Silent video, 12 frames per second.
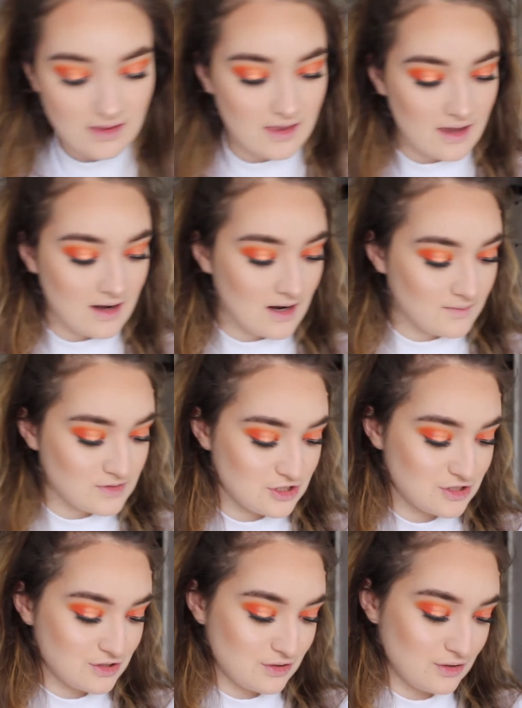and I'm
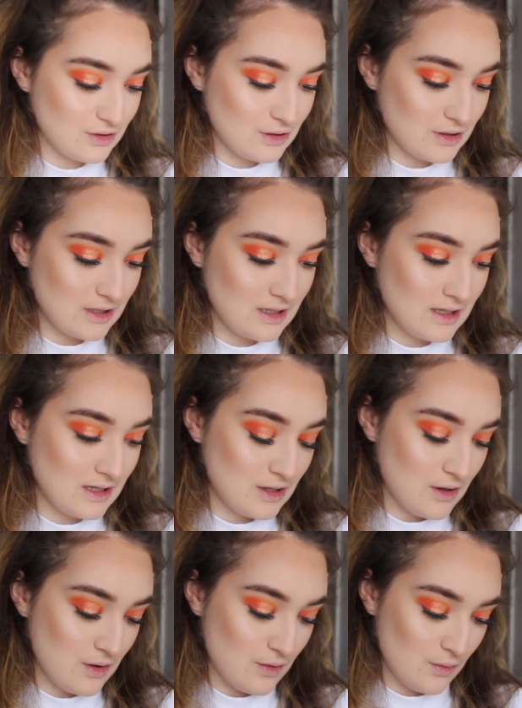just gonna go
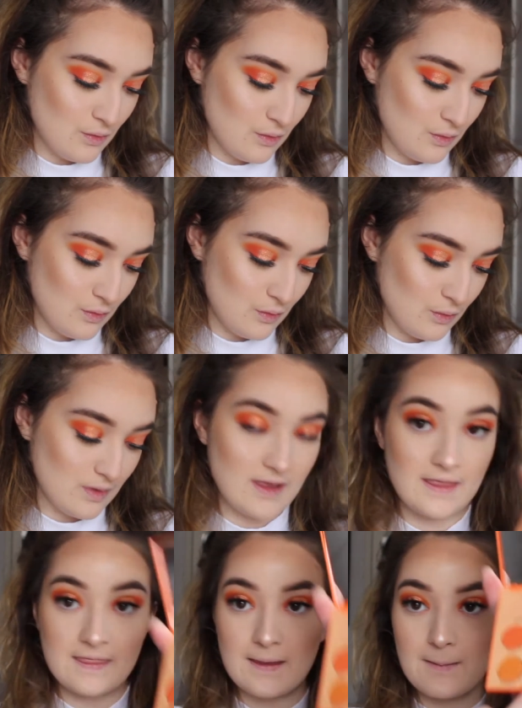in
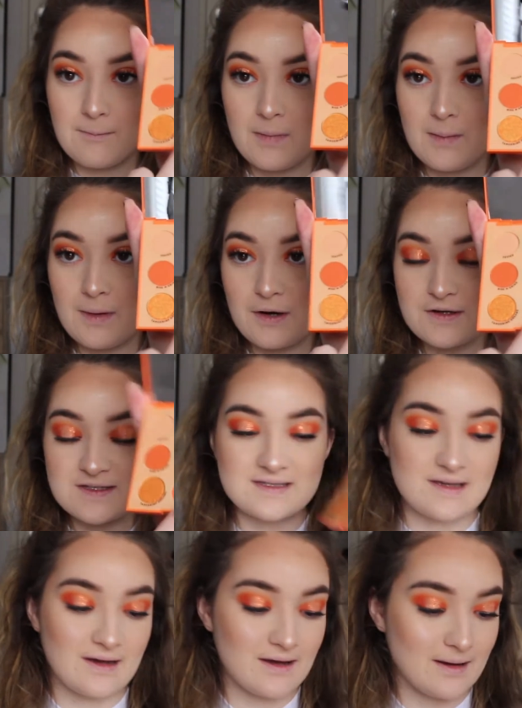with
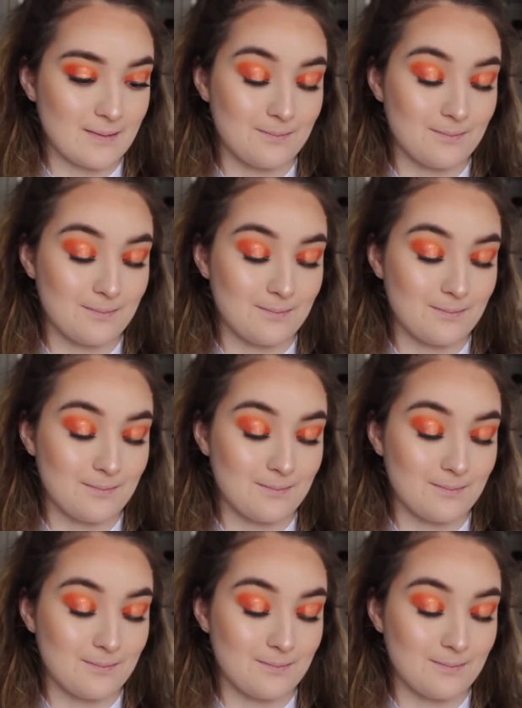Mimosa